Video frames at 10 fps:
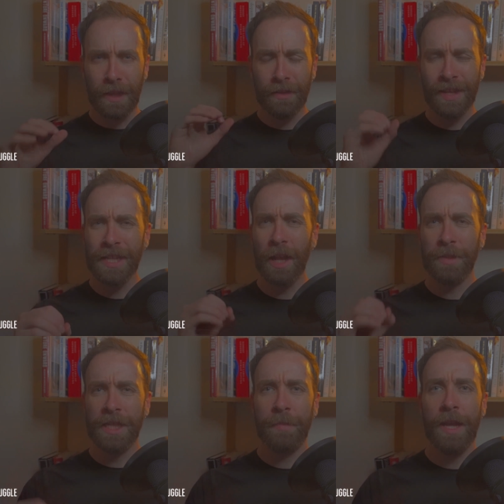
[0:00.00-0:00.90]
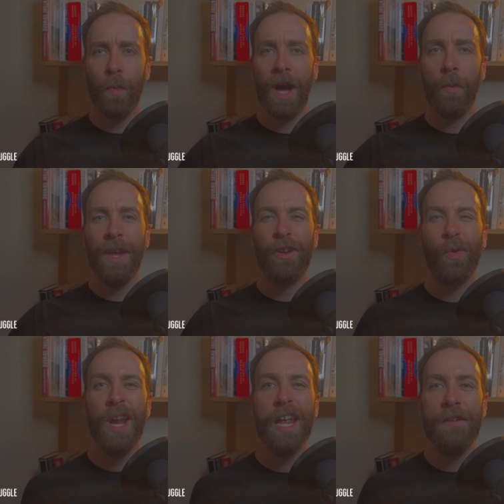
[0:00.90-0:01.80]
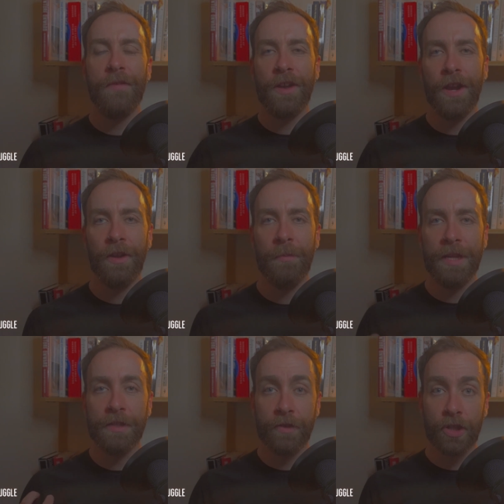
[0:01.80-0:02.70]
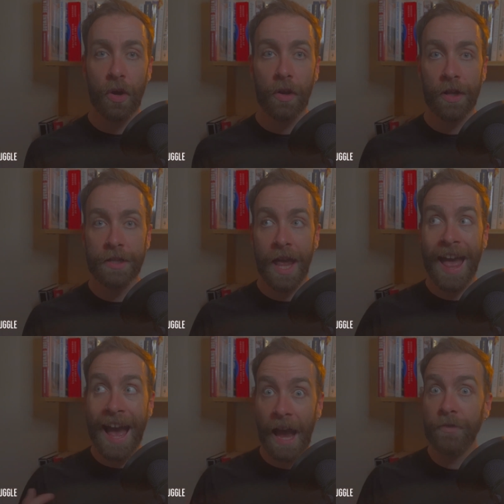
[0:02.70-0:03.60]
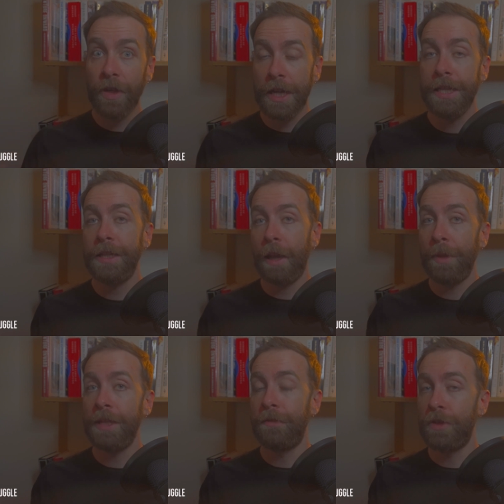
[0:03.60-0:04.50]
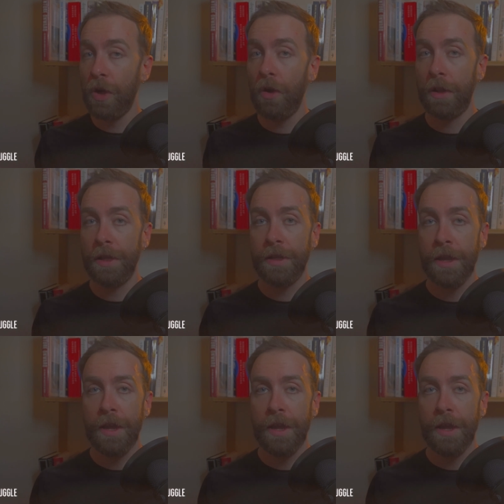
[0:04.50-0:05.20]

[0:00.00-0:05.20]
This helps explain why we crave another piece of chocolate after eating a piece of chocolate.